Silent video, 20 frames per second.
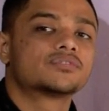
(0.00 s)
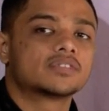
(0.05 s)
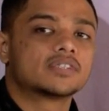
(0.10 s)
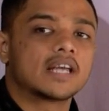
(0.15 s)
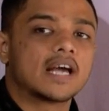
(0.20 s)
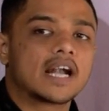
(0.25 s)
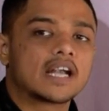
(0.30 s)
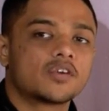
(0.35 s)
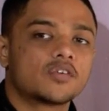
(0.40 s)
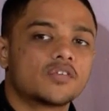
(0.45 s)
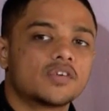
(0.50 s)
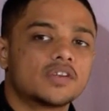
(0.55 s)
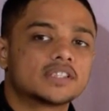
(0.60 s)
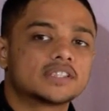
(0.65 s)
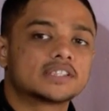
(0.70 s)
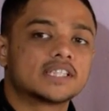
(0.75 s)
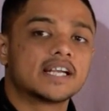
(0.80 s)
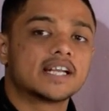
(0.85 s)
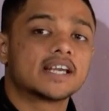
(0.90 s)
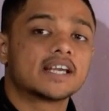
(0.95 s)
That you will
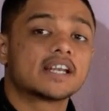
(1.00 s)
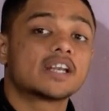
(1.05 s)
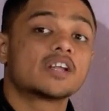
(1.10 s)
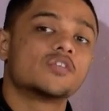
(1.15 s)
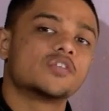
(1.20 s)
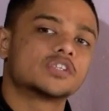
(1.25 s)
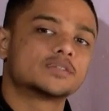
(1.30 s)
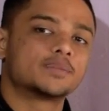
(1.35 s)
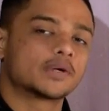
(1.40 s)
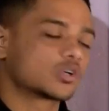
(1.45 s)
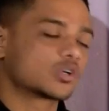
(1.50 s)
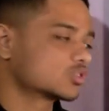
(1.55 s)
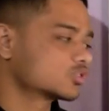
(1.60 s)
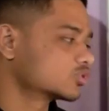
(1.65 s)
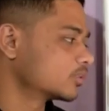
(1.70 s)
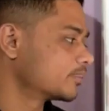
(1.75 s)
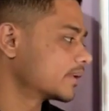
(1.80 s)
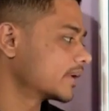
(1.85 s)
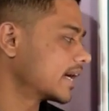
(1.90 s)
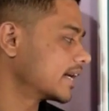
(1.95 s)
study in UV
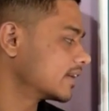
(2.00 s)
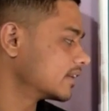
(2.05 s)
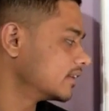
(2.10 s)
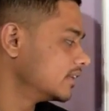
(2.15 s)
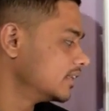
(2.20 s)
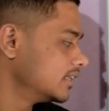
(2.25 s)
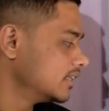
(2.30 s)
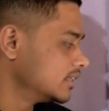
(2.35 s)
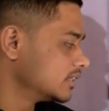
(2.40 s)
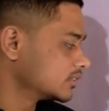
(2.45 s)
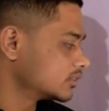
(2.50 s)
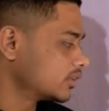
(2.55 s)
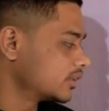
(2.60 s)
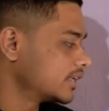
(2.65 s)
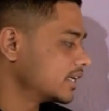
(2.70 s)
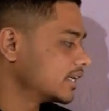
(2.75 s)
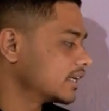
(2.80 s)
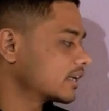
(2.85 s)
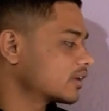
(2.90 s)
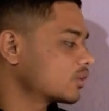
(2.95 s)
spectroscopy, right? So
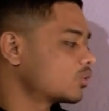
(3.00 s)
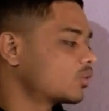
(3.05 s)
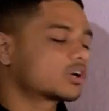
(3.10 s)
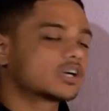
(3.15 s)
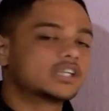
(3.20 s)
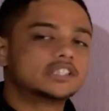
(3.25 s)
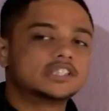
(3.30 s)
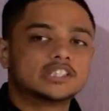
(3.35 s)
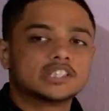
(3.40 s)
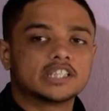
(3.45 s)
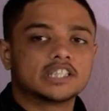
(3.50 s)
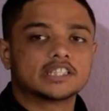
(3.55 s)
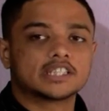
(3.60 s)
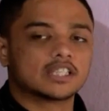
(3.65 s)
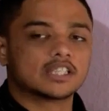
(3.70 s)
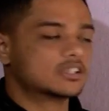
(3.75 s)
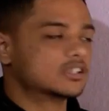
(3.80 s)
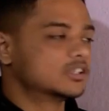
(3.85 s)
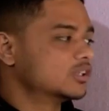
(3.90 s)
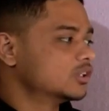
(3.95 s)
here no
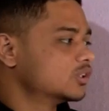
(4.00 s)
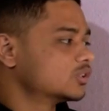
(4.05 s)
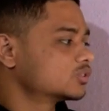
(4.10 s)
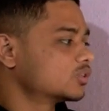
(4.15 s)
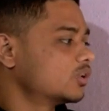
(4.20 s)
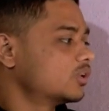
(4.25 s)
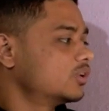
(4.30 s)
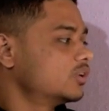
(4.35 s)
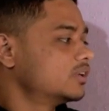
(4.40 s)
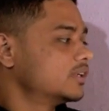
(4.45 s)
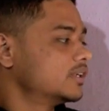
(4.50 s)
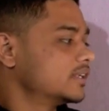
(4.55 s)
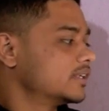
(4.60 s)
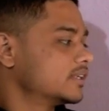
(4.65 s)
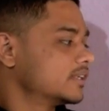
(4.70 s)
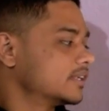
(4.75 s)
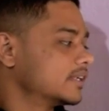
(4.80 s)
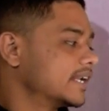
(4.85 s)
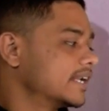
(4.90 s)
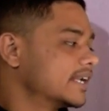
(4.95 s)
conjugation, so
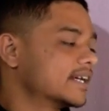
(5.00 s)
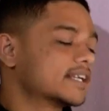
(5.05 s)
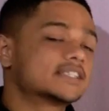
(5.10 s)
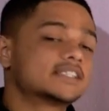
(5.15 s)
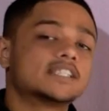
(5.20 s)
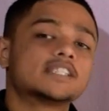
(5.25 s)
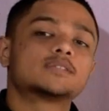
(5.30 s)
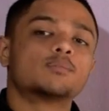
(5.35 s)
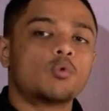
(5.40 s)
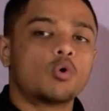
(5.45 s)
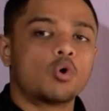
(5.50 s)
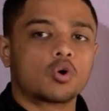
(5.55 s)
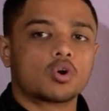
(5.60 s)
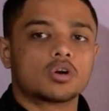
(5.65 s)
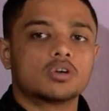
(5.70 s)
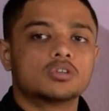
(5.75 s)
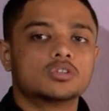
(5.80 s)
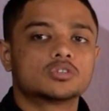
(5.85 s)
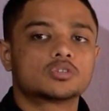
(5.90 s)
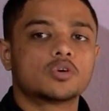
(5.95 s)
energy is
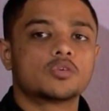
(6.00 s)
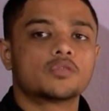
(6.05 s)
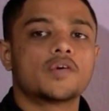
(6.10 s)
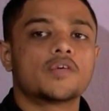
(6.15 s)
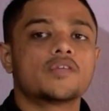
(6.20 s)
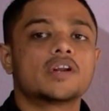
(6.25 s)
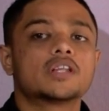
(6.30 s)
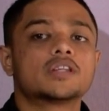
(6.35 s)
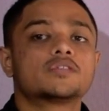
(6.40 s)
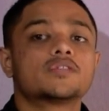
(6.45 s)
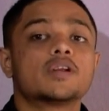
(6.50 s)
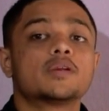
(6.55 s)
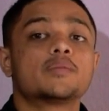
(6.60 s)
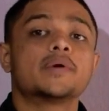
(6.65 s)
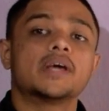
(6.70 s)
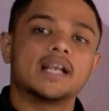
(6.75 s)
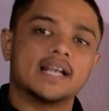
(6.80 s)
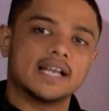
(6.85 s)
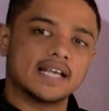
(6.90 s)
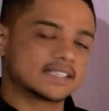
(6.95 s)
more, so wavelength will
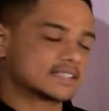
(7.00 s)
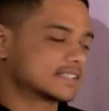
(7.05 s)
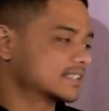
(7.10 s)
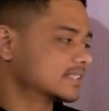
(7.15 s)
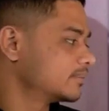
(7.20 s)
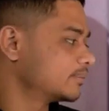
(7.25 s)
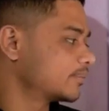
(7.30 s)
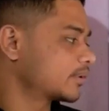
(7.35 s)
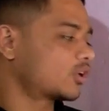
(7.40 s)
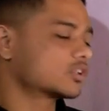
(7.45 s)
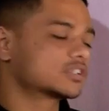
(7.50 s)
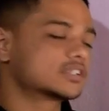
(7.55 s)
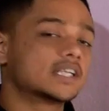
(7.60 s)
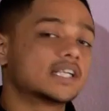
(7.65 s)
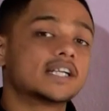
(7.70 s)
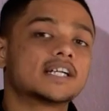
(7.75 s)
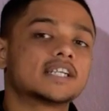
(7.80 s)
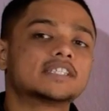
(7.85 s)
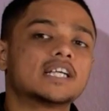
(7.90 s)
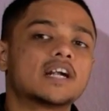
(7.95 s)
be less, because
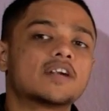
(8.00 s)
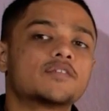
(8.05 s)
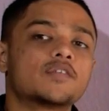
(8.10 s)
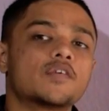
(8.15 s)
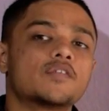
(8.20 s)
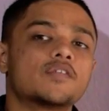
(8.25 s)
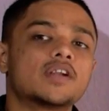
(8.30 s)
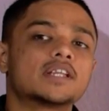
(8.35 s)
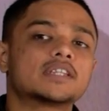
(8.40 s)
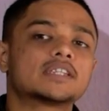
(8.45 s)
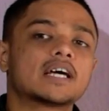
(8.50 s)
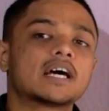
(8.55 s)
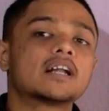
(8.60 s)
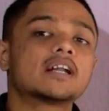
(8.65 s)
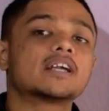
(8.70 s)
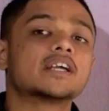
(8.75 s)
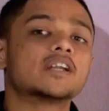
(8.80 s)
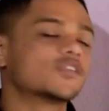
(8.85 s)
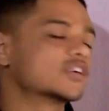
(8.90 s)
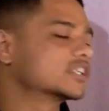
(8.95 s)
energy and wavelength are
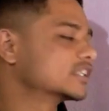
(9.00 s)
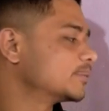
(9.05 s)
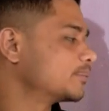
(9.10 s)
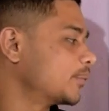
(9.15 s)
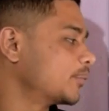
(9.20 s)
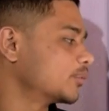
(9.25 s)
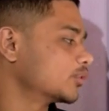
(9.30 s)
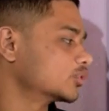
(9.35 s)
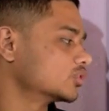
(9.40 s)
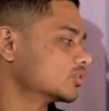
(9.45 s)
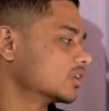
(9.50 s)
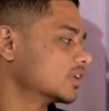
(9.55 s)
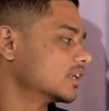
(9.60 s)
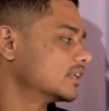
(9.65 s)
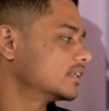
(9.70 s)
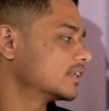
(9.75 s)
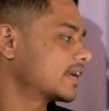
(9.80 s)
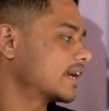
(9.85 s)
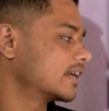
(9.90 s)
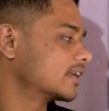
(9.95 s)
inversely proportional,
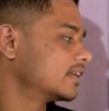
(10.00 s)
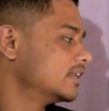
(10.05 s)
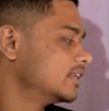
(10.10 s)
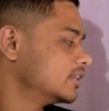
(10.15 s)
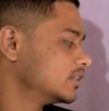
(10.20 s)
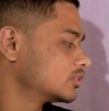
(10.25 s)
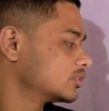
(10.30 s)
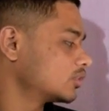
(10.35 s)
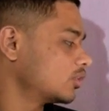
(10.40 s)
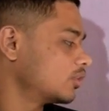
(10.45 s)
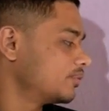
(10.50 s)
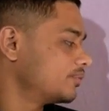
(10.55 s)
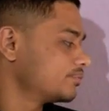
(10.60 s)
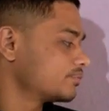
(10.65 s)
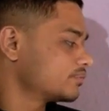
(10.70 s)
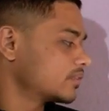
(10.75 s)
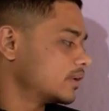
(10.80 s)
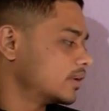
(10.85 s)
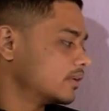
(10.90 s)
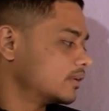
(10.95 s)
right? So
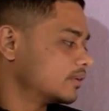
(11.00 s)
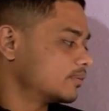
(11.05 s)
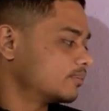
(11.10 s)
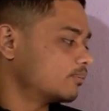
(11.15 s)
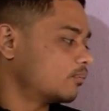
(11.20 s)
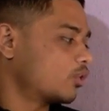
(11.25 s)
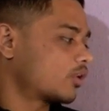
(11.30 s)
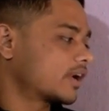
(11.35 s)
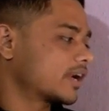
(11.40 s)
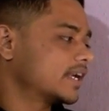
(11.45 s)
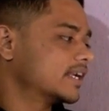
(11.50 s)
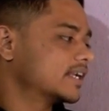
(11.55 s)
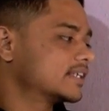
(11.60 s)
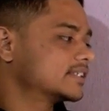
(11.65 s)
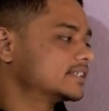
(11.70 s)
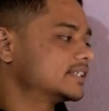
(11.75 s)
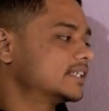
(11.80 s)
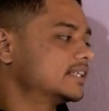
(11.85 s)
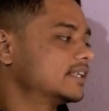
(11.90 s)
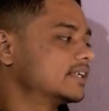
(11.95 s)
more
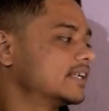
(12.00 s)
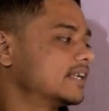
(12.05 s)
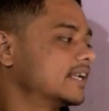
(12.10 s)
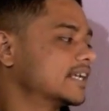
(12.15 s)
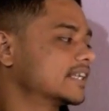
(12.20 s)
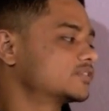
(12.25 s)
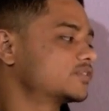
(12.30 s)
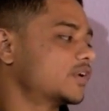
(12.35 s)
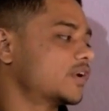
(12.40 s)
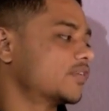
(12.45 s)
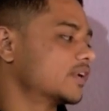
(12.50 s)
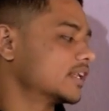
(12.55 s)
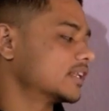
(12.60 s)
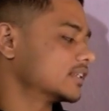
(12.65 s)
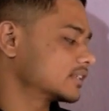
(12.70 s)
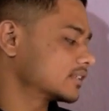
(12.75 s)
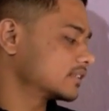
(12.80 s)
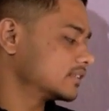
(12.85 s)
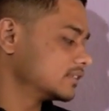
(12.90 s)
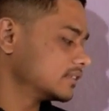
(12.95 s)
energy, less
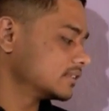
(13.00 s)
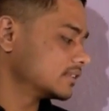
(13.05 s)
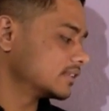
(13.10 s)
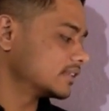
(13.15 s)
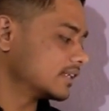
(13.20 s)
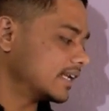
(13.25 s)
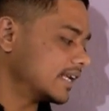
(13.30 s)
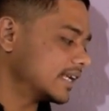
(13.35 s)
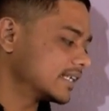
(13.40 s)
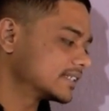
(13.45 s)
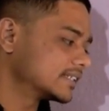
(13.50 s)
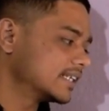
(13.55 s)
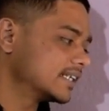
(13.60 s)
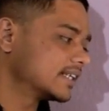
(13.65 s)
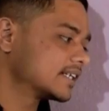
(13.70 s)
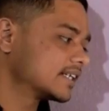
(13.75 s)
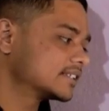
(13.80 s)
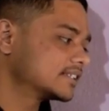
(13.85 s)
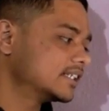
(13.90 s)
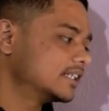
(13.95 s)
wavelength, less
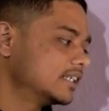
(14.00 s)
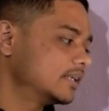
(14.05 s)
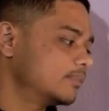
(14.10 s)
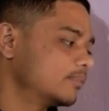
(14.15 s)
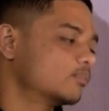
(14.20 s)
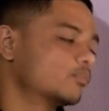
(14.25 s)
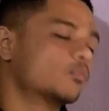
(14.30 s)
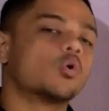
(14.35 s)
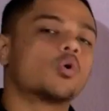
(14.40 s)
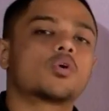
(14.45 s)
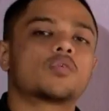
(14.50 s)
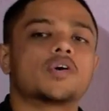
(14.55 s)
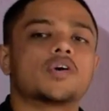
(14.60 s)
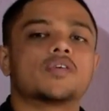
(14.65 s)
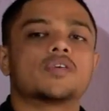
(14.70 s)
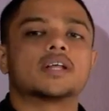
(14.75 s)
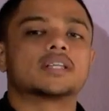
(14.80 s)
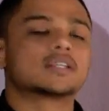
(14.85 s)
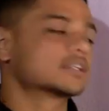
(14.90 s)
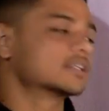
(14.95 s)
energy, more
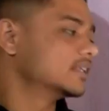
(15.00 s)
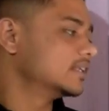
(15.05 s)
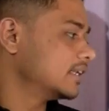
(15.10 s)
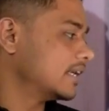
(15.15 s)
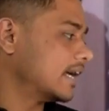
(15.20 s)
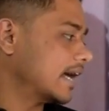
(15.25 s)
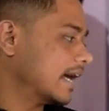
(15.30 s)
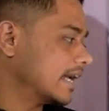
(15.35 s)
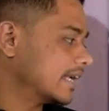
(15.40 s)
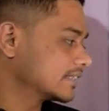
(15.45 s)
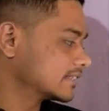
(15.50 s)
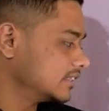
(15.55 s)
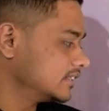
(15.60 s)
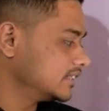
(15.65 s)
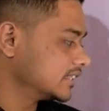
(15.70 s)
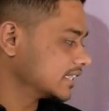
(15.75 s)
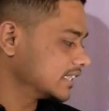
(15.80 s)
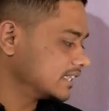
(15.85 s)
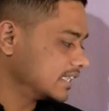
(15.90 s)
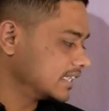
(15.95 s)
wavelength. As
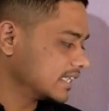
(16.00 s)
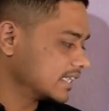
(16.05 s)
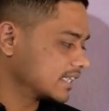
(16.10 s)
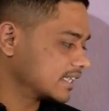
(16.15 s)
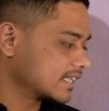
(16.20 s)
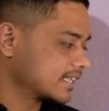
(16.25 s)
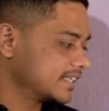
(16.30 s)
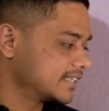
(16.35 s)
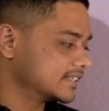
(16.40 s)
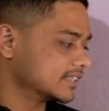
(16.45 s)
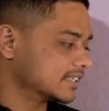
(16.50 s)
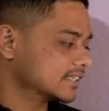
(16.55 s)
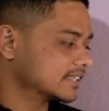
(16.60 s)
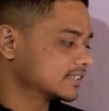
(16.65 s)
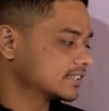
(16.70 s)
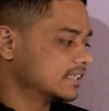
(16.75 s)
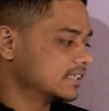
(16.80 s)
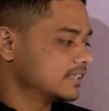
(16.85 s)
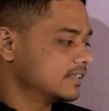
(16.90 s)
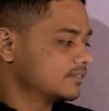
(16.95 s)
conjugation
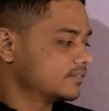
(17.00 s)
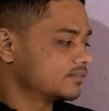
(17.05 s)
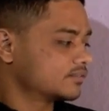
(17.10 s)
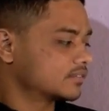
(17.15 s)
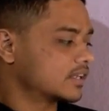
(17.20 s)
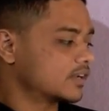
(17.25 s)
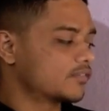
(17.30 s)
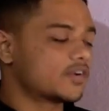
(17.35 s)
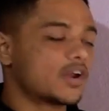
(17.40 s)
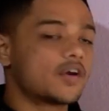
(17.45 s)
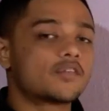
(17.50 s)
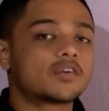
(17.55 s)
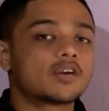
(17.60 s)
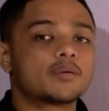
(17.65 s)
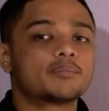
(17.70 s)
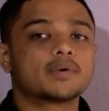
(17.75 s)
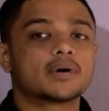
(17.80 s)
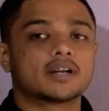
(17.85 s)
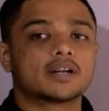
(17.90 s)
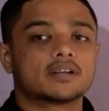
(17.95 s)
increases, the wave
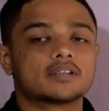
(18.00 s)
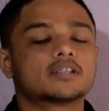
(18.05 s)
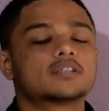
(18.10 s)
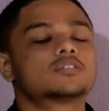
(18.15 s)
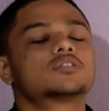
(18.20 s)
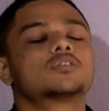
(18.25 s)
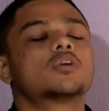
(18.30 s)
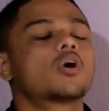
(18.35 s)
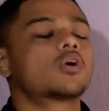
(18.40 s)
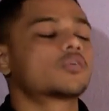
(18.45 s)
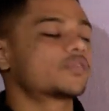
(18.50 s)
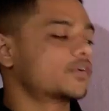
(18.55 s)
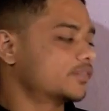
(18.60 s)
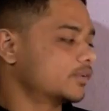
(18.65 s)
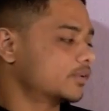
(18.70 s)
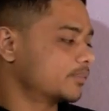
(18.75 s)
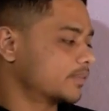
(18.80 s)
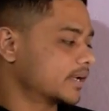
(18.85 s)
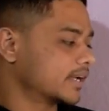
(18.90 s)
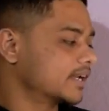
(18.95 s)
number is not wave
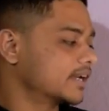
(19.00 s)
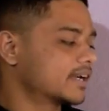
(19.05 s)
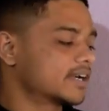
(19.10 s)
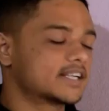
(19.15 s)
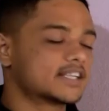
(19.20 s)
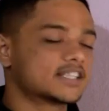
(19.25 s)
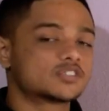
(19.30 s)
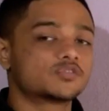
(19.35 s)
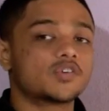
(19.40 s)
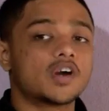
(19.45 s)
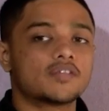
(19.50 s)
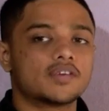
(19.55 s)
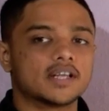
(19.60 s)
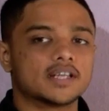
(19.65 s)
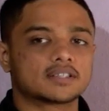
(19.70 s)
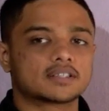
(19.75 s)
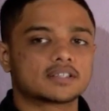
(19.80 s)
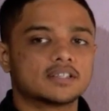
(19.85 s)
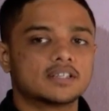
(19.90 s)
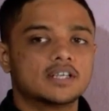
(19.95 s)
number, here it is
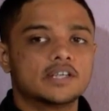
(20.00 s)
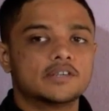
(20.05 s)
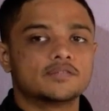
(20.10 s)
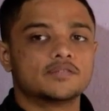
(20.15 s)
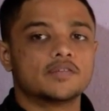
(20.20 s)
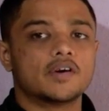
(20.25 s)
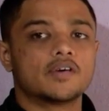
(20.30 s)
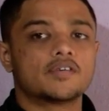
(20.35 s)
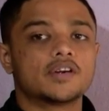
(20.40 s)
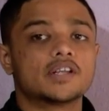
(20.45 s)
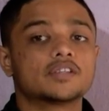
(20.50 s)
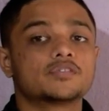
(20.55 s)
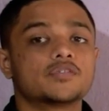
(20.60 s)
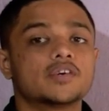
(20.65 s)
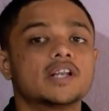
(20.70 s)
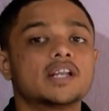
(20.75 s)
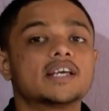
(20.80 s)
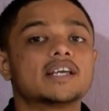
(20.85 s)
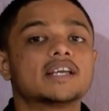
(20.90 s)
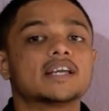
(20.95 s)
wavelength
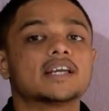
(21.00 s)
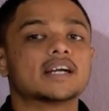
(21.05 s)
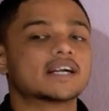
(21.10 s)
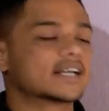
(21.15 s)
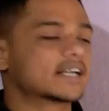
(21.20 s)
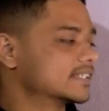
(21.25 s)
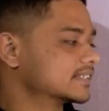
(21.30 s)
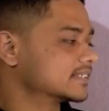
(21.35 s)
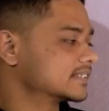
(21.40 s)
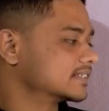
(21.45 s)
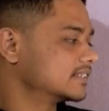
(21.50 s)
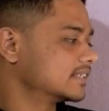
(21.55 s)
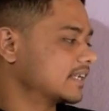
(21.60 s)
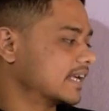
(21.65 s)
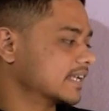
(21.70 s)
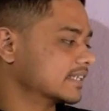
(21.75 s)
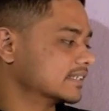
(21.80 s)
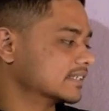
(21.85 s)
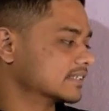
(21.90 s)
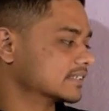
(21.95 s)
will increase
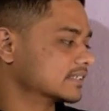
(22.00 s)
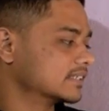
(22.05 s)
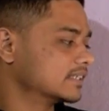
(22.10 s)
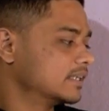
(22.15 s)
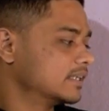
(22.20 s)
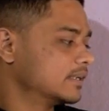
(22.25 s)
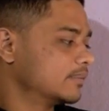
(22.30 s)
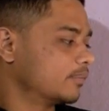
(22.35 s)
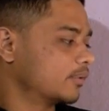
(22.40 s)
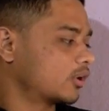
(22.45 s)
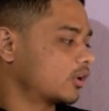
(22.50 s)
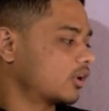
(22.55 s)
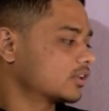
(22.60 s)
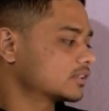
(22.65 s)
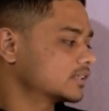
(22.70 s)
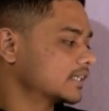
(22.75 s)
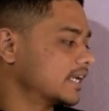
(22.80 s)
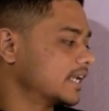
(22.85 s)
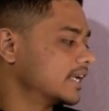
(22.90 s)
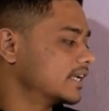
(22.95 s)
like this,
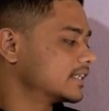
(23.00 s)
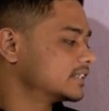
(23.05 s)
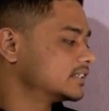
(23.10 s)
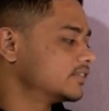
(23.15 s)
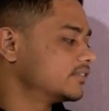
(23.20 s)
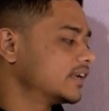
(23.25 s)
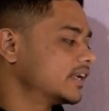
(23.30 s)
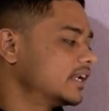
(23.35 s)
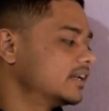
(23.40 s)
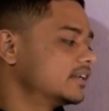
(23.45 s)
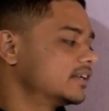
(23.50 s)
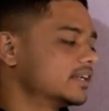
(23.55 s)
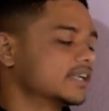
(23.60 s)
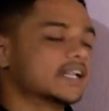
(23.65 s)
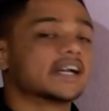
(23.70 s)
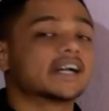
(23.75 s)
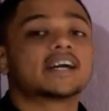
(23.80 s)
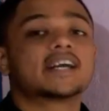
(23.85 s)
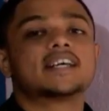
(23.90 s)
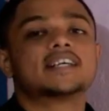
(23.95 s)
because energy will
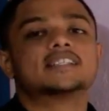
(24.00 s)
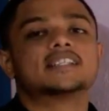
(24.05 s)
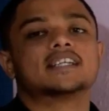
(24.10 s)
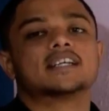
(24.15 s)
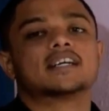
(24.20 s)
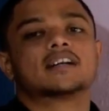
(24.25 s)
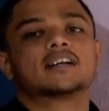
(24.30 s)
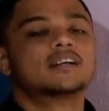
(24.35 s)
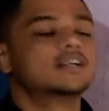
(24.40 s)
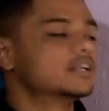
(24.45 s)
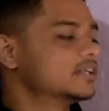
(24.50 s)
decrease here.